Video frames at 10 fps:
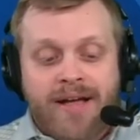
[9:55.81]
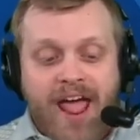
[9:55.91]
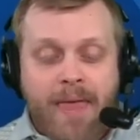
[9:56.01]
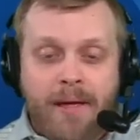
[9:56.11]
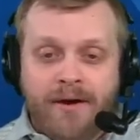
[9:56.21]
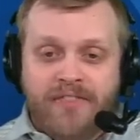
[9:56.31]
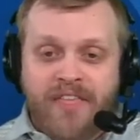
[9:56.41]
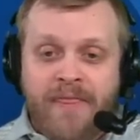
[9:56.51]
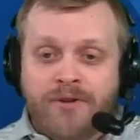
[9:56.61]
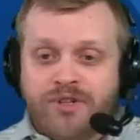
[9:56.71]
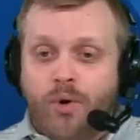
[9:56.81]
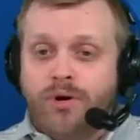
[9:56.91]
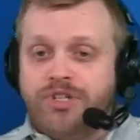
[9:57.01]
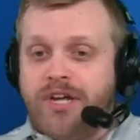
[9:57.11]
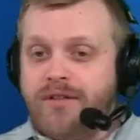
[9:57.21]
And then there's an
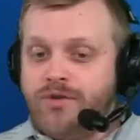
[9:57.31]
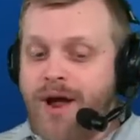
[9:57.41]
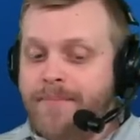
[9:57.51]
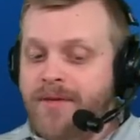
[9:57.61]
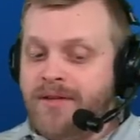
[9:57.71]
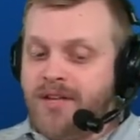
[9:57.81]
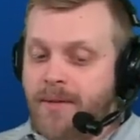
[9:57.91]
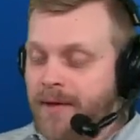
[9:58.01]
orgy to wrap things up.